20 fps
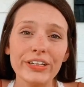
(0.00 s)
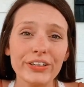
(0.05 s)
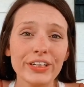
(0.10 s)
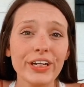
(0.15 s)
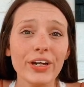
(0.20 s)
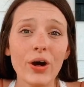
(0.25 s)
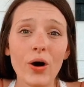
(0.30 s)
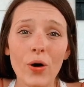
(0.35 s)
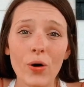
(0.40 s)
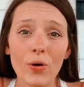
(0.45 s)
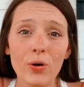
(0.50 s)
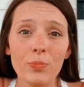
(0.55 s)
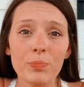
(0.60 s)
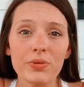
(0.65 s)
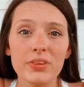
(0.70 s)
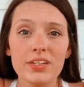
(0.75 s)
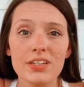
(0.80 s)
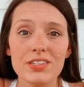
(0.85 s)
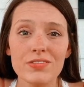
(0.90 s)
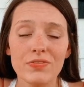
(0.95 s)
hope
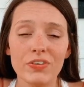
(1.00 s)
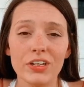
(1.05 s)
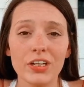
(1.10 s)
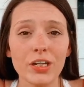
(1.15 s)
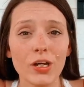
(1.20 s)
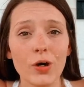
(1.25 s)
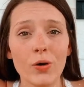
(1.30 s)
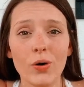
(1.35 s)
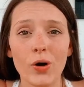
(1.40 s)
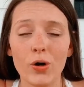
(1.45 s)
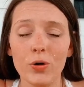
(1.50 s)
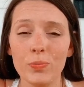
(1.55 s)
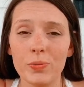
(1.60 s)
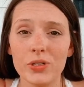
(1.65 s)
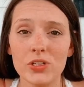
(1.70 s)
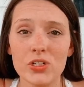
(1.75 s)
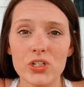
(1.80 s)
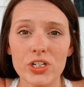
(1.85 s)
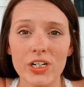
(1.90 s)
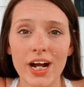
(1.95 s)
this video
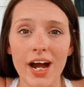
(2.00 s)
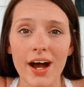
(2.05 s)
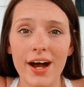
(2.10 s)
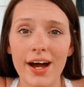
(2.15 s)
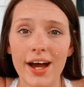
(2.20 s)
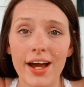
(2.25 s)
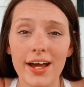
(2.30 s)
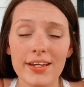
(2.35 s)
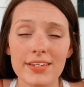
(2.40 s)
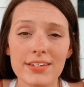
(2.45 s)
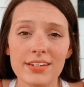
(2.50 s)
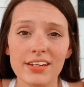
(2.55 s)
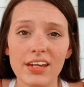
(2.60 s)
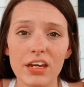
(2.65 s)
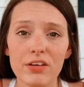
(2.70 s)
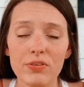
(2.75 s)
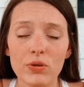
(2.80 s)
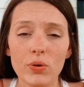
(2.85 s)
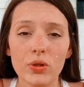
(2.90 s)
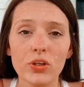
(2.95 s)
opened your eyes and gave
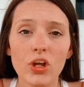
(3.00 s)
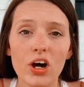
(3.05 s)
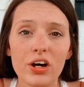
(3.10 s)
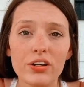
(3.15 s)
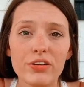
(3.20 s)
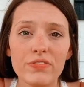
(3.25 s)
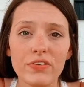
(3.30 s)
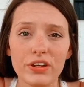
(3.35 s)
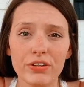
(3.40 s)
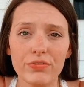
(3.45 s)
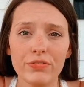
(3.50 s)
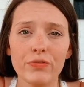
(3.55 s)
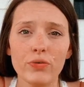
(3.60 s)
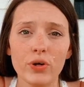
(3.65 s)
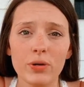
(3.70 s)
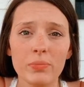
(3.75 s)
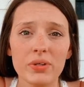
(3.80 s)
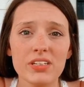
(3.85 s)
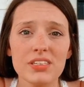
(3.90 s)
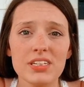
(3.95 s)
you a lot of
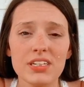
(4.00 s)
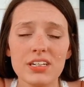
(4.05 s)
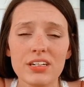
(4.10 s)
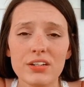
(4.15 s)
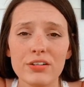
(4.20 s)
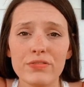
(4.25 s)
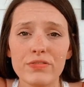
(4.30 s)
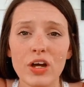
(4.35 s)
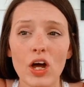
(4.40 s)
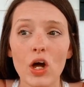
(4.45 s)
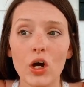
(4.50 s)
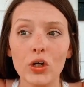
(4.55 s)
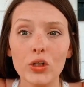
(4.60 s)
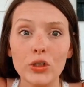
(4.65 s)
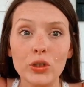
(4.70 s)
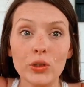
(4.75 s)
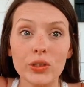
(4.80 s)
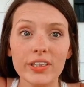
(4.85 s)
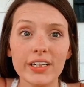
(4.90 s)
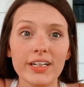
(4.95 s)
informative,
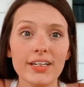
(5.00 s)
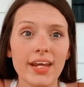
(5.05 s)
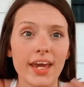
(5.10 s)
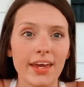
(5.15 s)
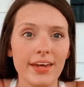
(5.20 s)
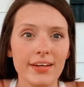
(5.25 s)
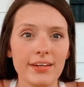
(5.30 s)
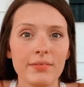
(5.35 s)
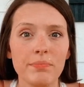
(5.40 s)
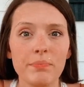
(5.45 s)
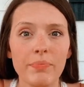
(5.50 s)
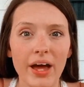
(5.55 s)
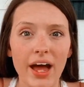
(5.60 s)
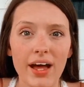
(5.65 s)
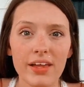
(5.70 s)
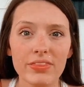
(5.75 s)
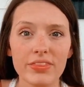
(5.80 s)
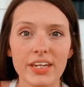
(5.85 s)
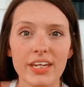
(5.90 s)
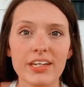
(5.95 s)
good and
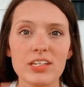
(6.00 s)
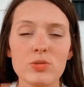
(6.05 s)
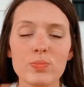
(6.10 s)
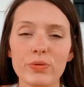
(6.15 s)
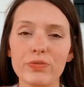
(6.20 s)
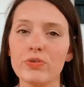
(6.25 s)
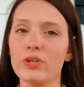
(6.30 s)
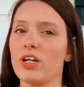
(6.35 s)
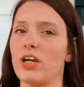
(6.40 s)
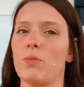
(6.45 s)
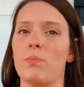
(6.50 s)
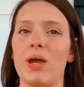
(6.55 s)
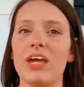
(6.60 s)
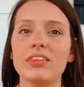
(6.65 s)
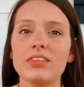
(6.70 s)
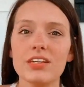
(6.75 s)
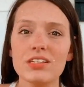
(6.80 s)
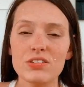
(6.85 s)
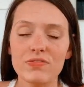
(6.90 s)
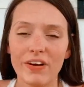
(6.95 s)
bad things before you make
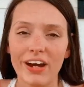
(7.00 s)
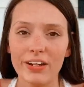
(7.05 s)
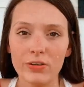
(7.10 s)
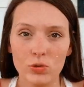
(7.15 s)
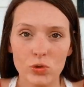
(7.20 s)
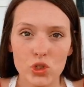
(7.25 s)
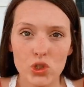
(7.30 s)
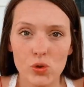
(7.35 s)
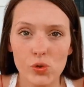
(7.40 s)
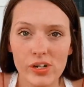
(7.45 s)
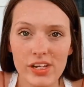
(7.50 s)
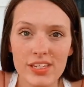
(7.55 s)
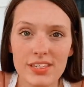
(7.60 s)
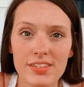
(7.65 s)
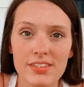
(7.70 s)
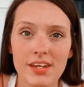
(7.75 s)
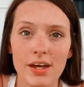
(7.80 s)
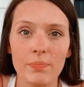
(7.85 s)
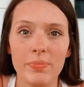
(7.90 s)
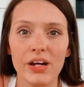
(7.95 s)
this final
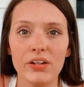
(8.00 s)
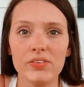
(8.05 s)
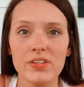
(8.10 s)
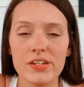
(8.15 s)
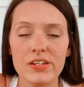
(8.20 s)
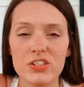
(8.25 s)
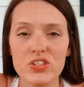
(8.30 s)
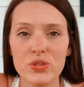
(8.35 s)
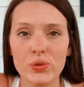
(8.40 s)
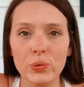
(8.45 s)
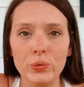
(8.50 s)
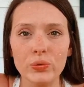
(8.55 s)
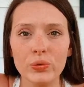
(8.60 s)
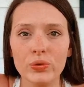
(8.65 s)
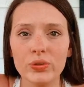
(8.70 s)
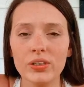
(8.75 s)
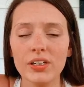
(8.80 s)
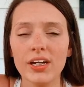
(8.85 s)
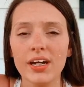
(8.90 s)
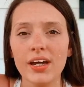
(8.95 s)
choice about this
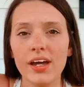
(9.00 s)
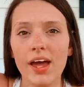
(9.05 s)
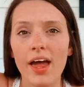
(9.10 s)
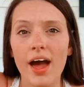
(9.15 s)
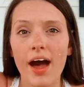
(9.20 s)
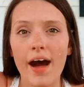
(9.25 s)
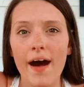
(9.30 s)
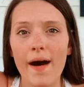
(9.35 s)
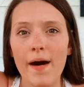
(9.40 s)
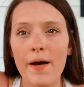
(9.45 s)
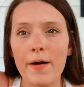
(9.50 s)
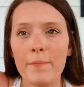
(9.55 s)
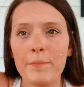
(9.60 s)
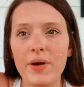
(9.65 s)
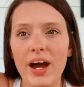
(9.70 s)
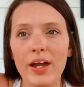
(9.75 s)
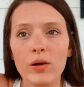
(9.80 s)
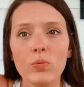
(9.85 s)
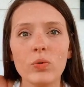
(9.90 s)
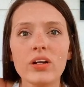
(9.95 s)
school.
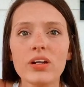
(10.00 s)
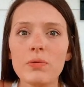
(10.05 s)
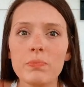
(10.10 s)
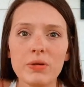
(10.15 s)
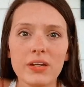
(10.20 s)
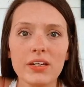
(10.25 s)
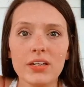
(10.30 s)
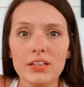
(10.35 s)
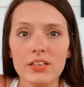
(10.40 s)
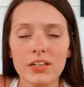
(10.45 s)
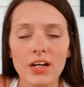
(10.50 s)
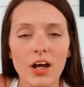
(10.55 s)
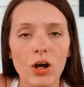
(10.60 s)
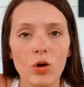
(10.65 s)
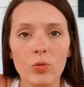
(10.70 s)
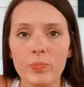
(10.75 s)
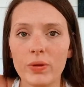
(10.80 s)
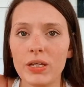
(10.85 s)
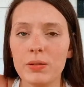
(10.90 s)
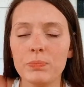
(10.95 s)
I want to be here to
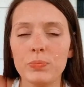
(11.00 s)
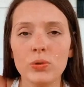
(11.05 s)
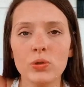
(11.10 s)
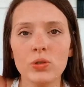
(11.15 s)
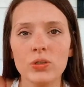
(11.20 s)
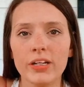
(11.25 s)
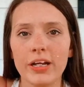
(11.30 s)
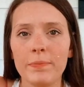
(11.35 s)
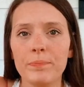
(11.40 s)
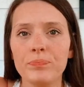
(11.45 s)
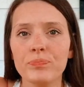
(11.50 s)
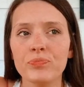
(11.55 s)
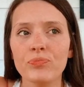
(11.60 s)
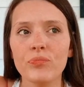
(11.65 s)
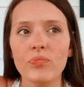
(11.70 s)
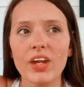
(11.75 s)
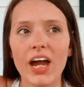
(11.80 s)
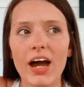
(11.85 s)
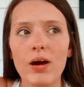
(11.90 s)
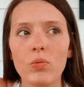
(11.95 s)
help people, and
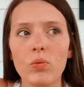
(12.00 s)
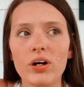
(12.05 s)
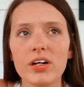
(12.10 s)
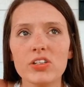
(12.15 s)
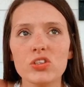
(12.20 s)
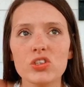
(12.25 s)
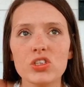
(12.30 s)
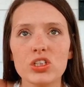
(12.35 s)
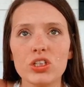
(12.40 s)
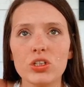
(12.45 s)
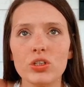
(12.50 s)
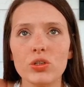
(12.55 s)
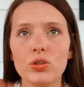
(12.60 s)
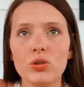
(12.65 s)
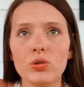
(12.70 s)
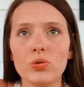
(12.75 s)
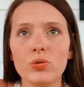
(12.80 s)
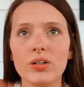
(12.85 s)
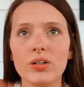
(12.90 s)
I want to